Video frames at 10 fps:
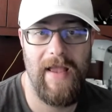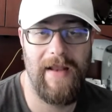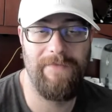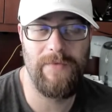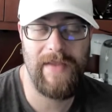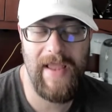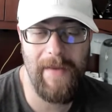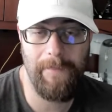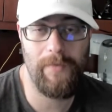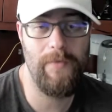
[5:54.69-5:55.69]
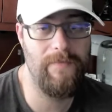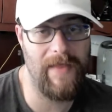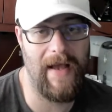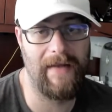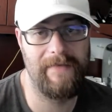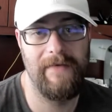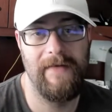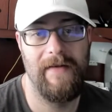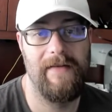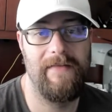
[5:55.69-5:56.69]
And if you can't prove that,
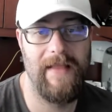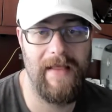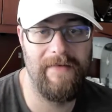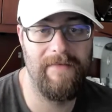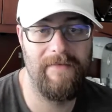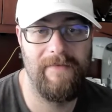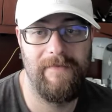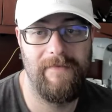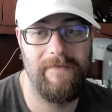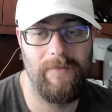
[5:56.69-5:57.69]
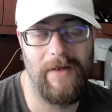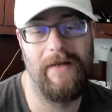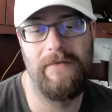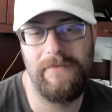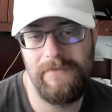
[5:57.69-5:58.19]
then, well,